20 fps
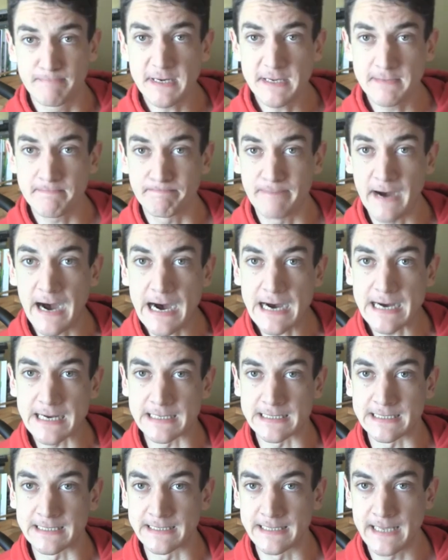but
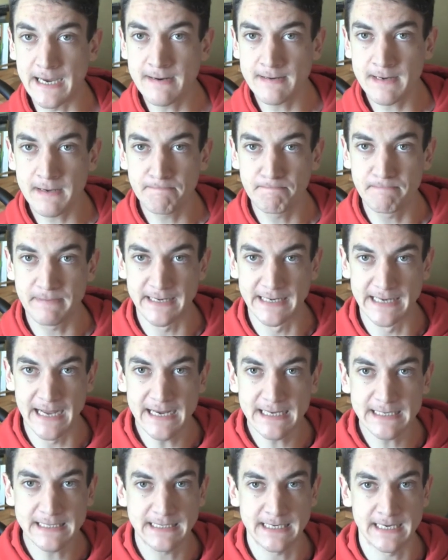Pod, there are
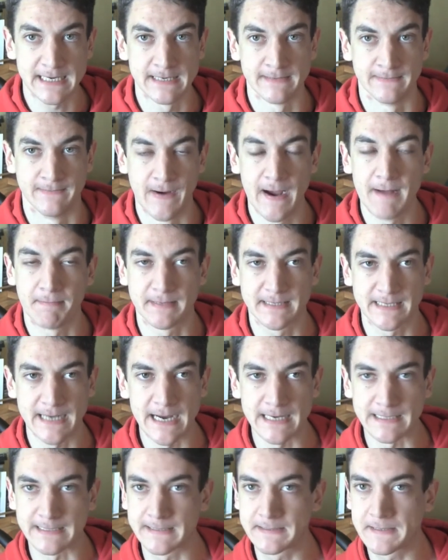plenty of
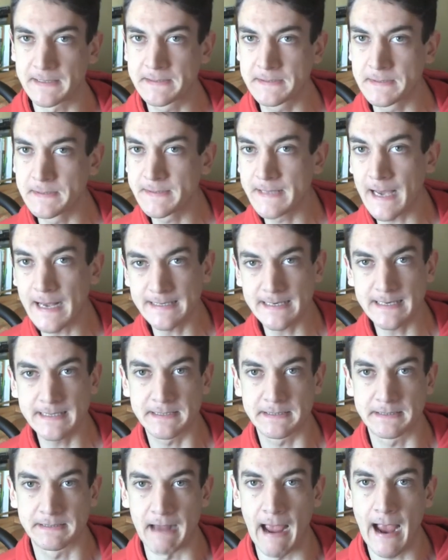websites that do that
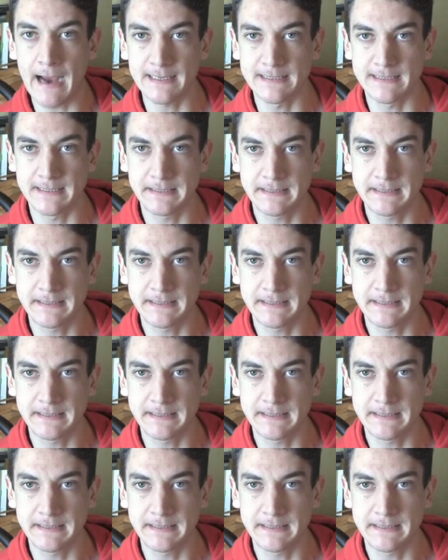exact